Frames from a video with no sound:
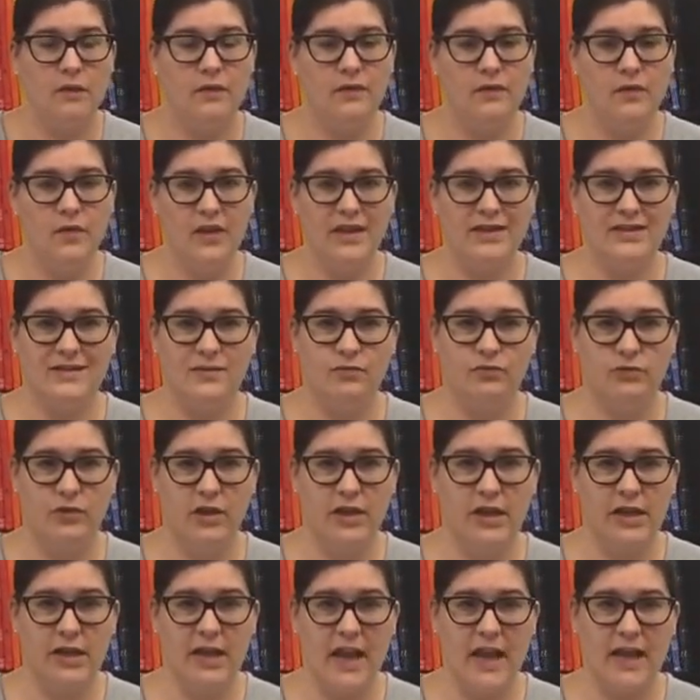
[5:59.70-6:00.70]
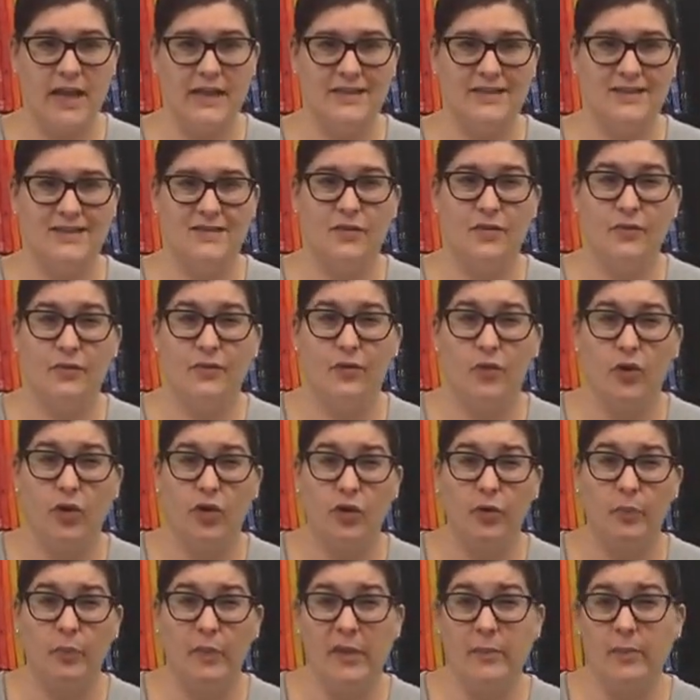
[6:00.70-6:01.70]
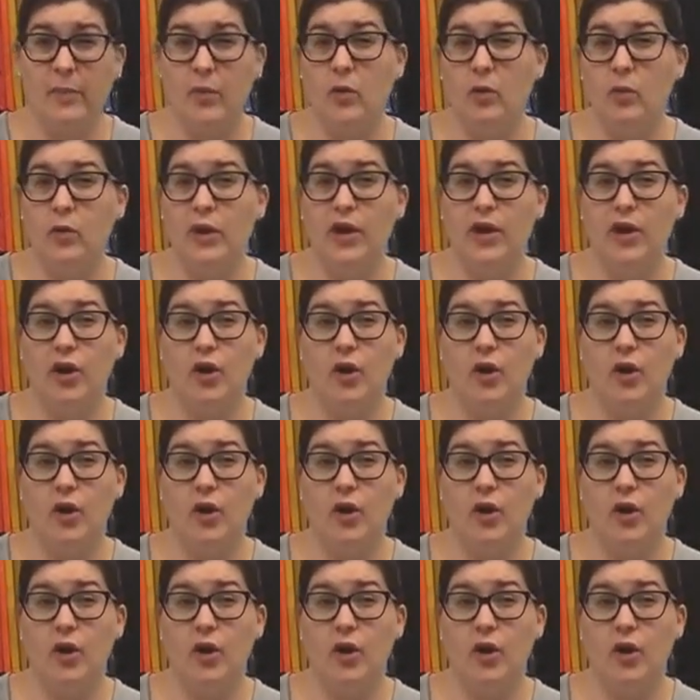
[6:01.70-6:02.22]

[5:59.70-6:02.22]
is really nice for people when they're